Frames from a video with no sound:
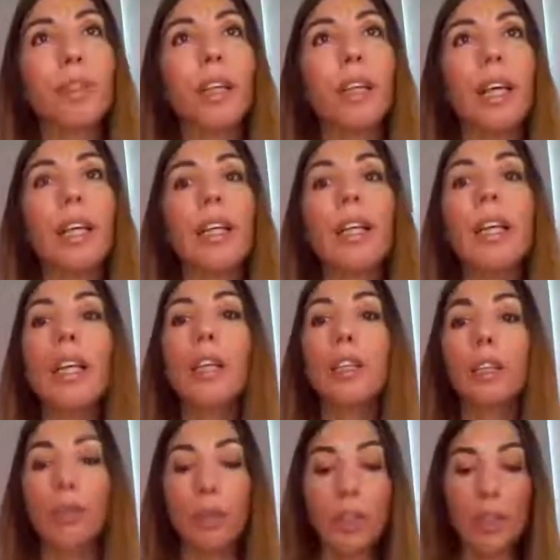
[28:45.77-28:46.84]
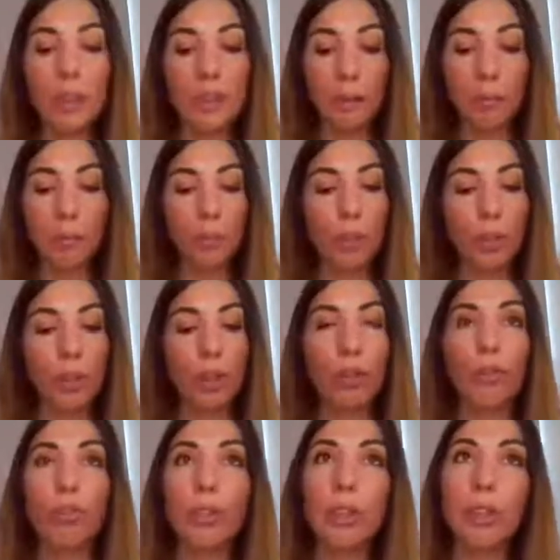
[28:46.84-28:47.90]
Okay, so it is
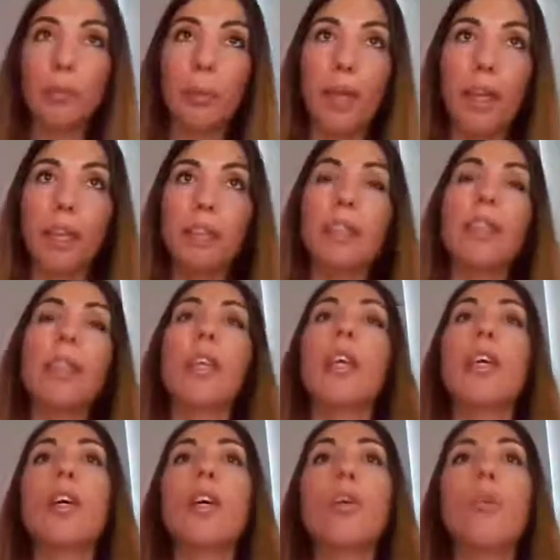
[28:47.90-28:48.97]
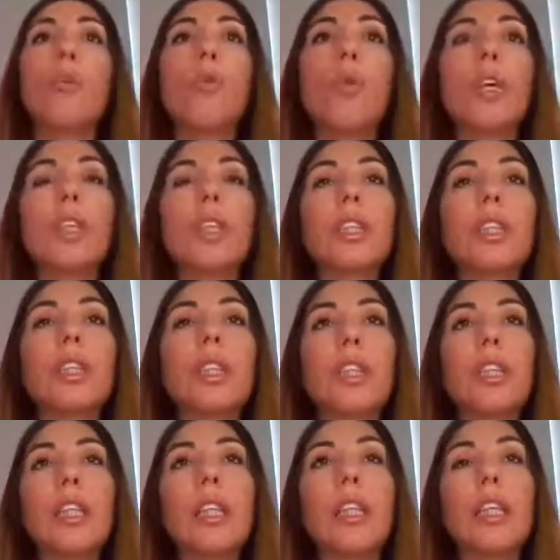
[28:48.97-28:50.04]
important to respect what
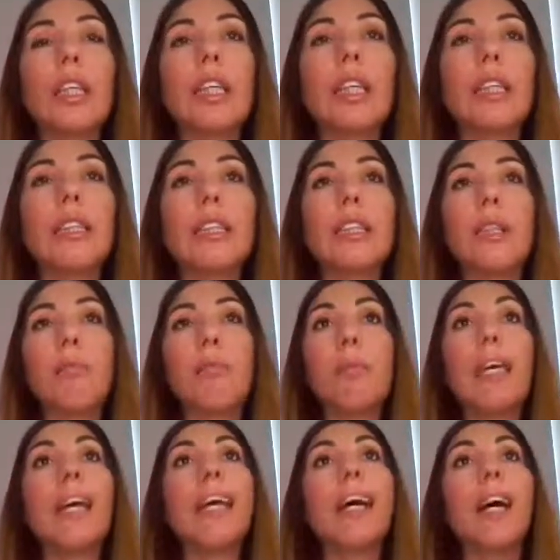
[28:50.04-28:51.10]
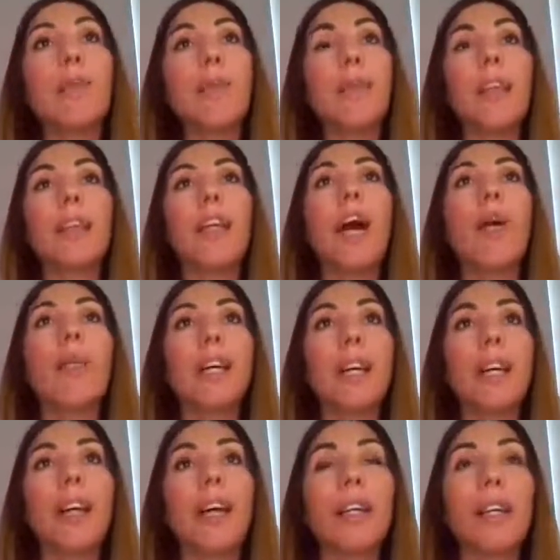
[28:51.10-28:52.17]
is the makeup that our
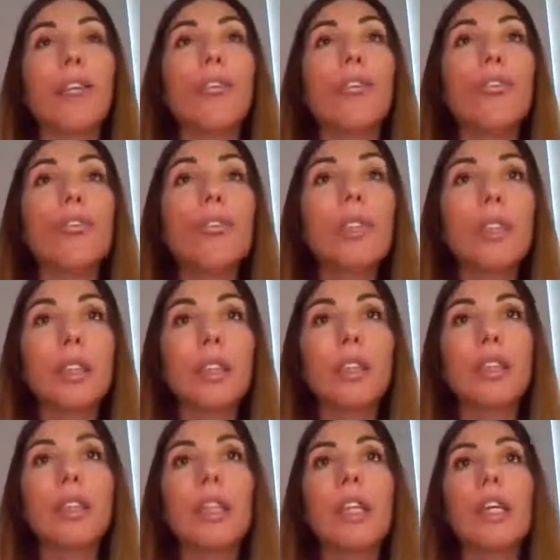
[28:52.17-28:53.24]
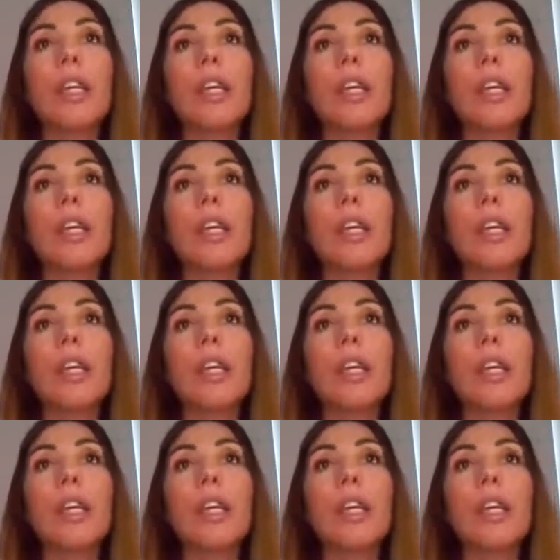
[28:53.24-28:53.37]
client uses,